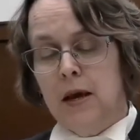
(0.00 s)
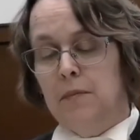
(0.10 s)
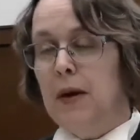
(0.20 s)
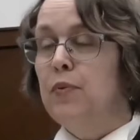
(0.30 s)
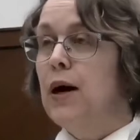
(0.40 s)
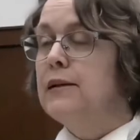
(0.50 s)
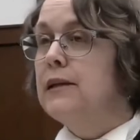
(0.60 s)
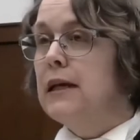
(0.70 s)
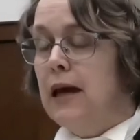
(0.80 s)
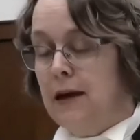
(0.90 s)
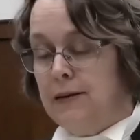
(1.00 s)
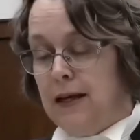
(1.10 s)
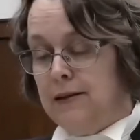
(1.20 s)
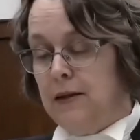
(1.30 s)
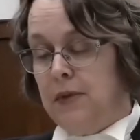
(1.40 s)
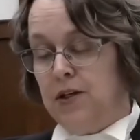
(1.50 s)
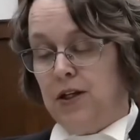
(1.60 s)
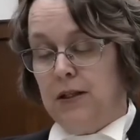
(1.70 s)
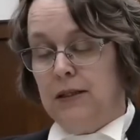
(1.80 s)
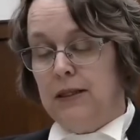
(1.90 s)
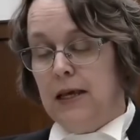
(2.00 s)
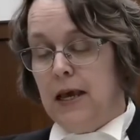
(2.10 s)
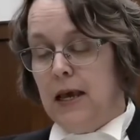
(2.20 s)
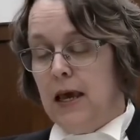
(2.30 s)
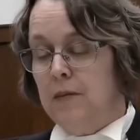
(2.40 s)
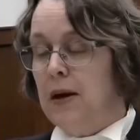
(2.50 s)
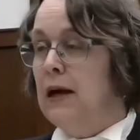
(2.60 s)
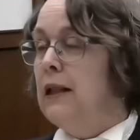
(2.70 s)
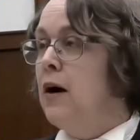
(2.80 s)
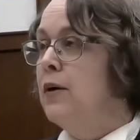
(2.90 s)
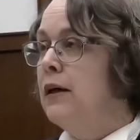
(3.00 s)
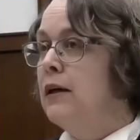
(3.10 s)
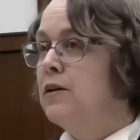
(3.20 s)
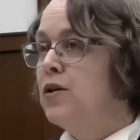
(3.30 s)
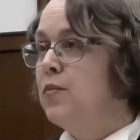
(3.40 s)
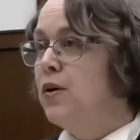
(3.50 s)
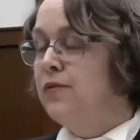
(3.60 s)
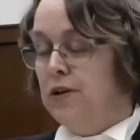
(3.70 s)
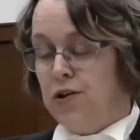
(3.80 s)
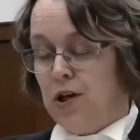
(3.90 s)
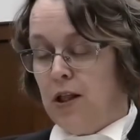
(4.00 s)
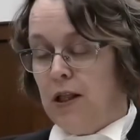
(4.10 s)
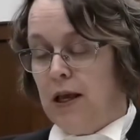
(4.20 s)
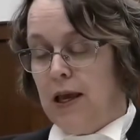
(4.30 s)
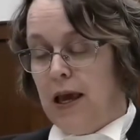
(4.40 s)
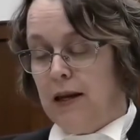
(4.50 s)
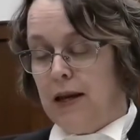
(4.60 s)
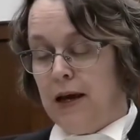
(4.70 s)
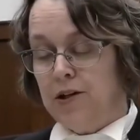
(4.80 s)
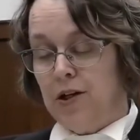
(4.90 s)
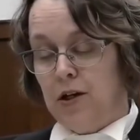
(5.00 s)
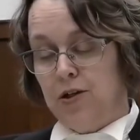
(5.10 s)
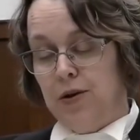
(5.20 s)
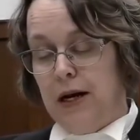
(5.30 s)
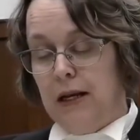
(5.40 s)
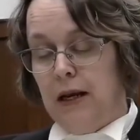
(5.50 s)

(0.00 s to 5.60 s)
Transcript: By pricing excess emissions and by allowing interprovincial and national trading